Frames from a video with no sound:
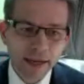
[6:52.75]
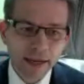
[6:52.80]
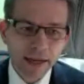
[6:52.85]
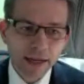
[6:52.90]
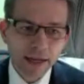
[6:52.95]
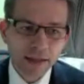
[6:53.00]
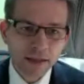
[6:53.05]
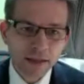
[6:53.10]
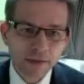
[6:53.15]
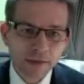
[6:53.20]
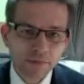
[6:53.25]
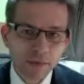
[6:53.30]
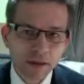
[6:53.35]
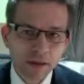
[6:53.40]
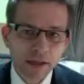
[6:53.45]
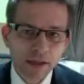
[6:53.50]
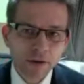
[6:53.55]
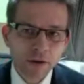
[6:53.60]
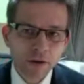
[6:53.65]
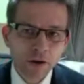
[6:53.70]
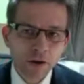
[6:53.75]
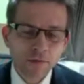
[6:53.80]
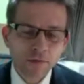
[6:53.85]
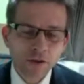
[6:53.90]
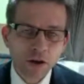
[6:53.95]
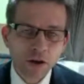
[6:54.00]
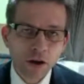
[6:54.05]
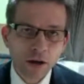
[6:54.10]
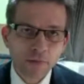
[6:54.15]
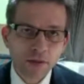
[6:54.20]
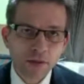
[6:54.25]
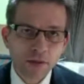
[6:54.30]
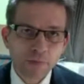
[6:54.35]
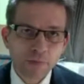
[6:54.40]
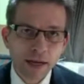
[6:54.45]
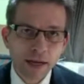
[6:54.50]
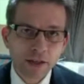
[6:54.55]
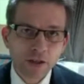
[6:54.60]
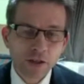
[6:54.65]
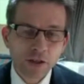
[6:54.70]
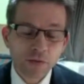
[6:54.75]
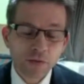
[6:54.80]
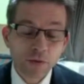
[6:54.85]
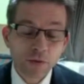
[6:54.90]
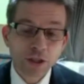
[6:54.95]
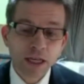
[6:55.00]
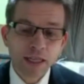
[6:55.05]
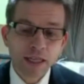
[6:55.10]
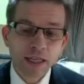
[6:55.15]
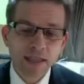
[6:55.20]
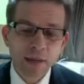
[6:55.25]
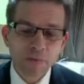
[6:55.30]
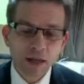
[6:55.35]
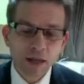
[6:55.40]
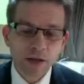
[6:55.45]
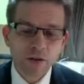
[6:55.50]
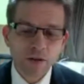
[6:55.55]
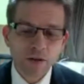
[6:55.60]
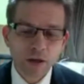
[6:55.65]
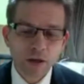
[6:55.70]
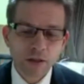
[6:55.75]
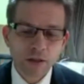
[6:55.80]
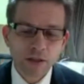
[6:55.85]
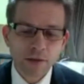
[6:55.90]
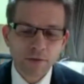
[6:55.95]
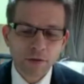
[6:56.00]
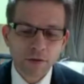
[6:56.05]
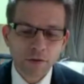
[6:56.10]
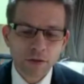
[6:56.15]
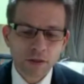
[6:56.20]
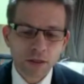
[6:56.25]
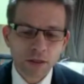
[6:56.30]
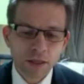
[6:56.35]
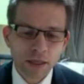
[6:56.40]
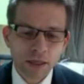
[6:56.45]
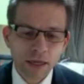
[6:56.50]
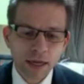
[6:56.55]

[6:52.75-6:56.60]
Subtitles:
is that there are a lot of times that patients will check their blood glucose levels,